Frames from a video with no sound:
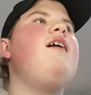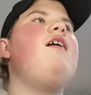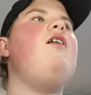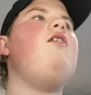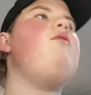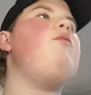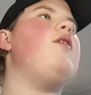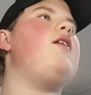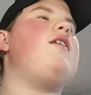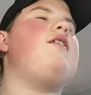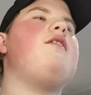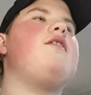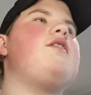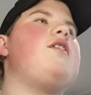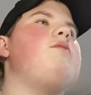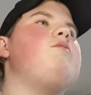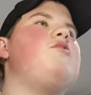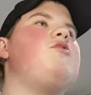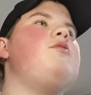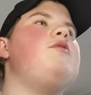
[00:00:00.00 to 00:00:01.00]
my god,
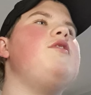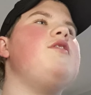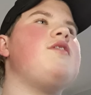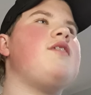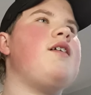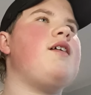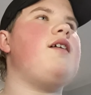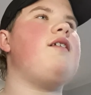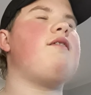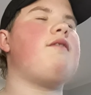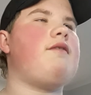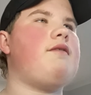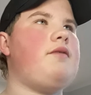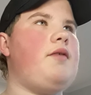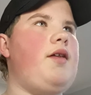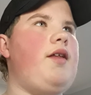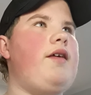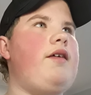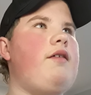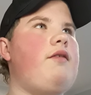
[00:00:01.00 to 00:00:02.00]
James Bond is like a
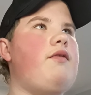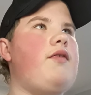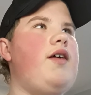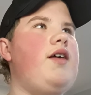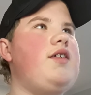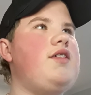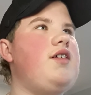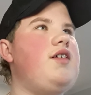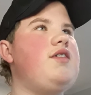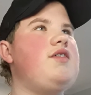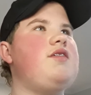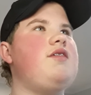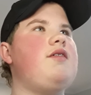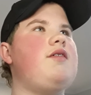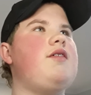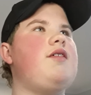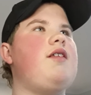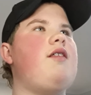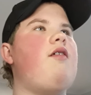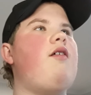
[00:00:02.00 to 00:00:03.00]
really good franchise, not
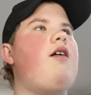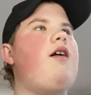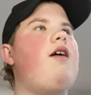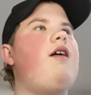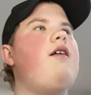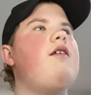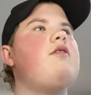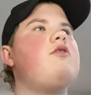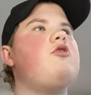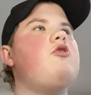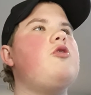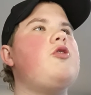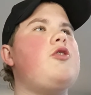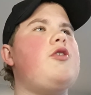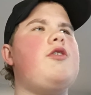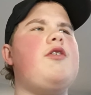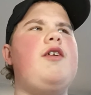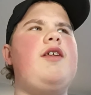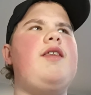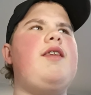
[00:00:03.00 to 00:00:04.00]
gonna lie. Sean
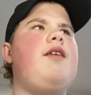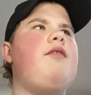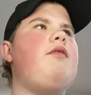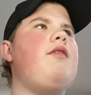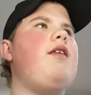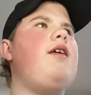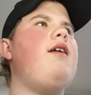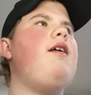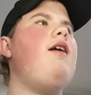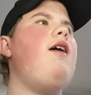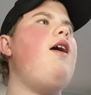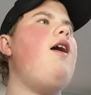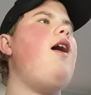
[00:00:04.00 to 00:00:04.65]
Connery, definitely.